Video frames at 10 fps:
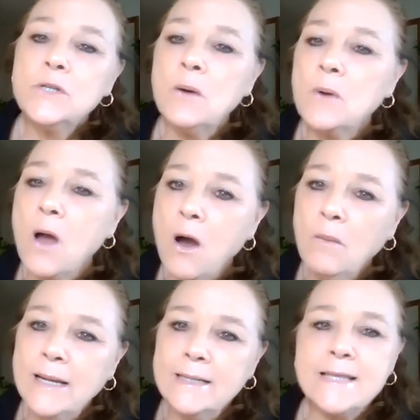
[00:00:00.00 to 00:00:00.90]
You don't
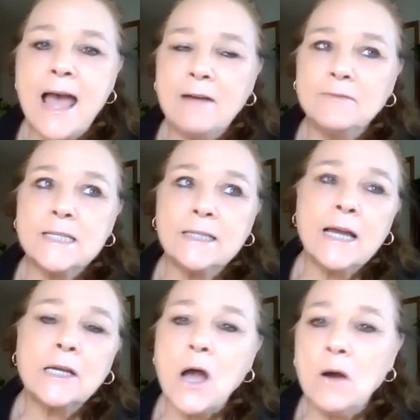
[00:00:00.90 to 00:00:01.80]
always have to
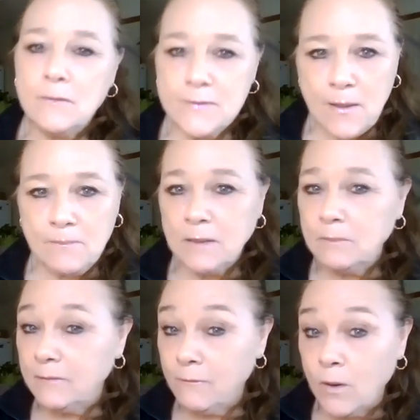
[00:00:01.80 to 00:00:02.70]
let go of
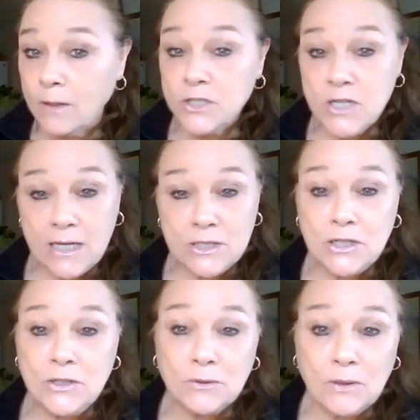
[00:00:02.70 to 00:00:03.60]
something before
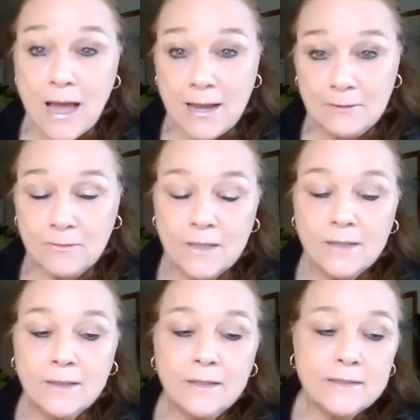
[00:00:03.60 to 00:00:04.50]
changing your life.
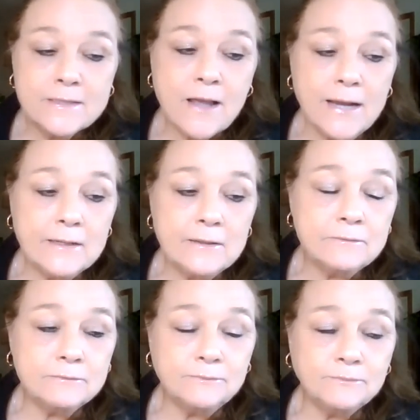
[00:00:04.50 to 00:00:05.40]
It's kind
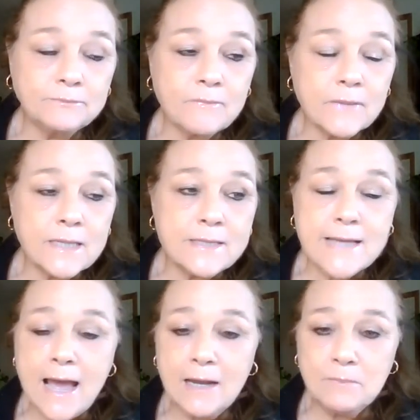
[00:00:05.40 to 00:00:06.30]
of
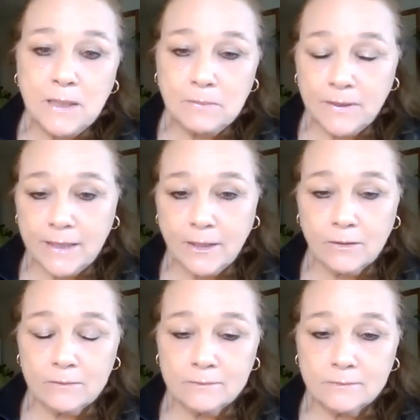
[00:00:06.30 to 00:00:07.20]
sad. People
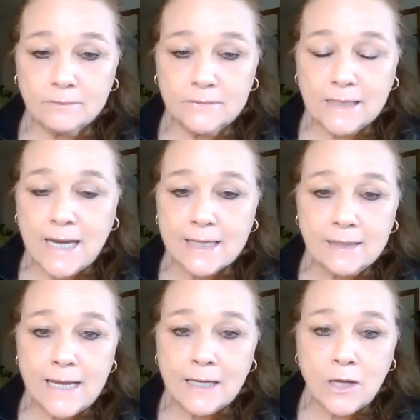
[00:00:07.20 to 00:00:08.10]
hear you got
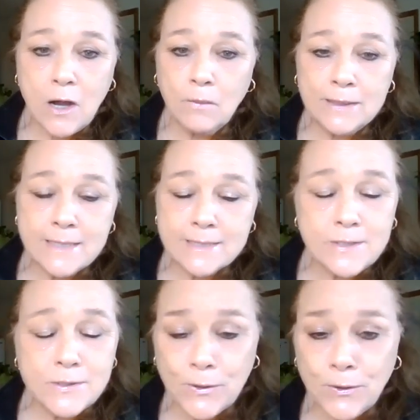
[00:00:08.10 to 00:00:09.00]
to let go what
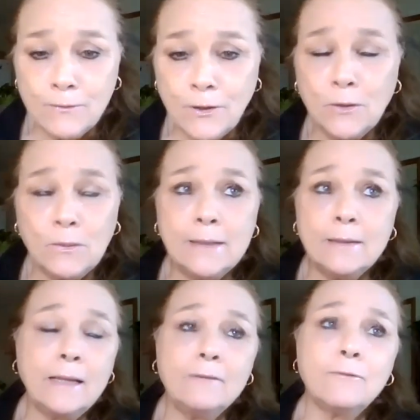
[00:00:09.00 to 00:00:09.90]
doesn't serve you,
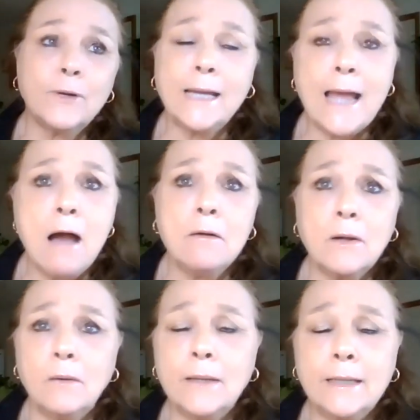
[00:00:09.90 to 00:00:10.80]
and they freak
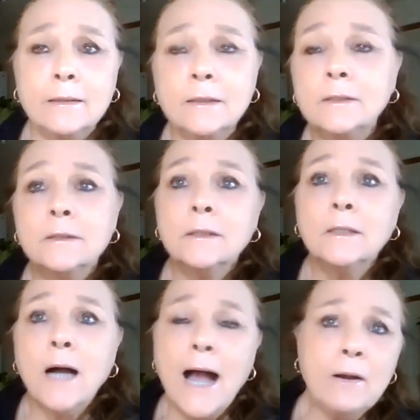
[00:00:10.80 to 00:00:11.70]
out going,
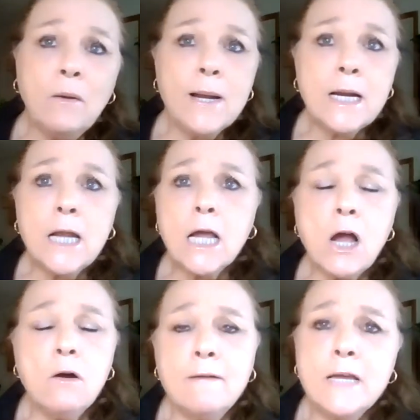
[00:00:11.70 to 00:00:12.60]
I don't want to
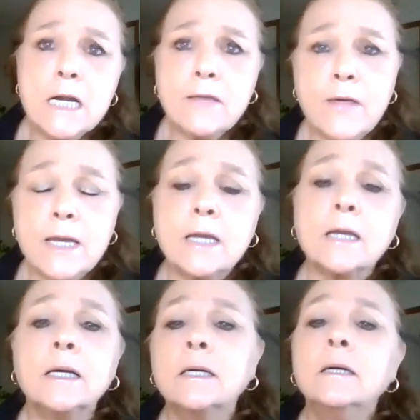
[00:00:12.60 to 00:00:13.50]
let go of
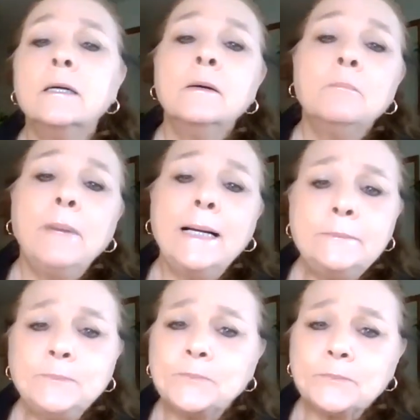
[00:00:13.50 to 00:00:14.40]
anything.
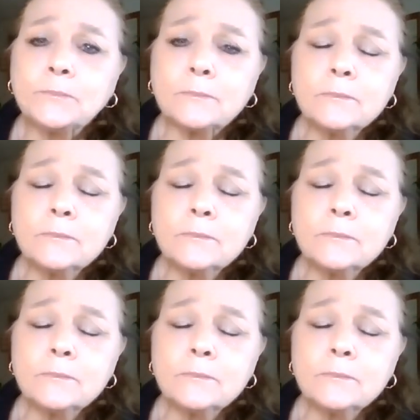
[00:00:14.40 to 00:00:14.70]
But